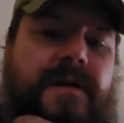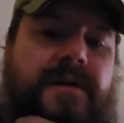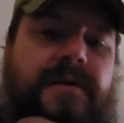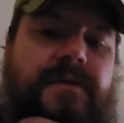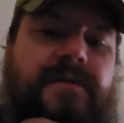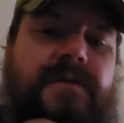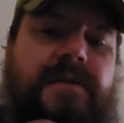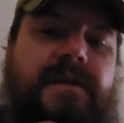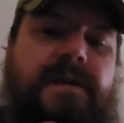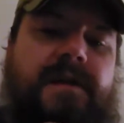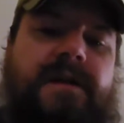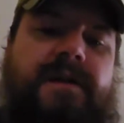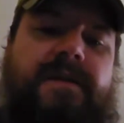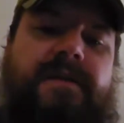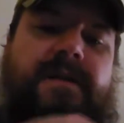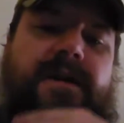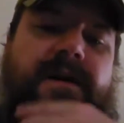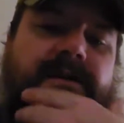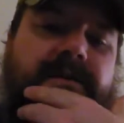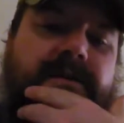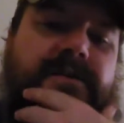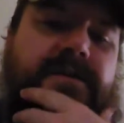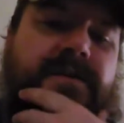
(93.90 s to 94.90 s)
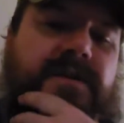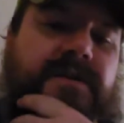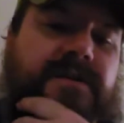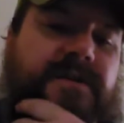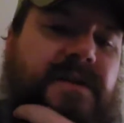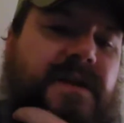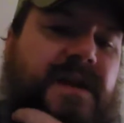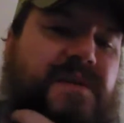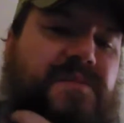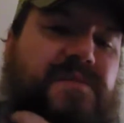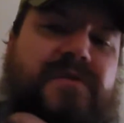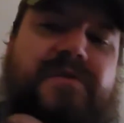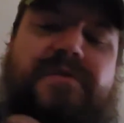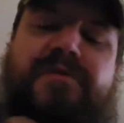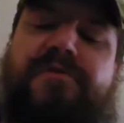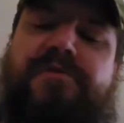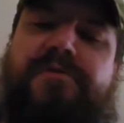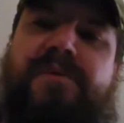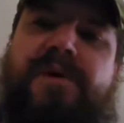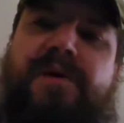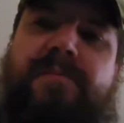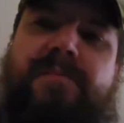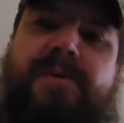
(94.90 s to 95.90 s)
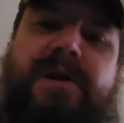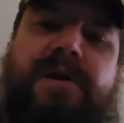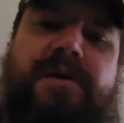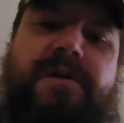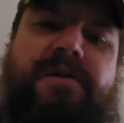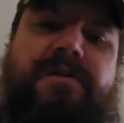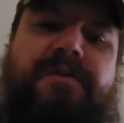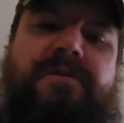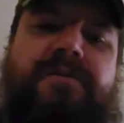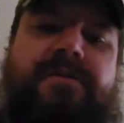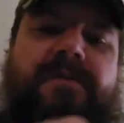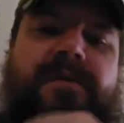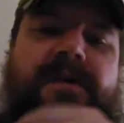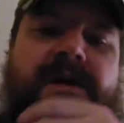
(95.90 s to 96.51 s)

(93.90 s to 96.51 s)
the age of 16, moved in with my parents.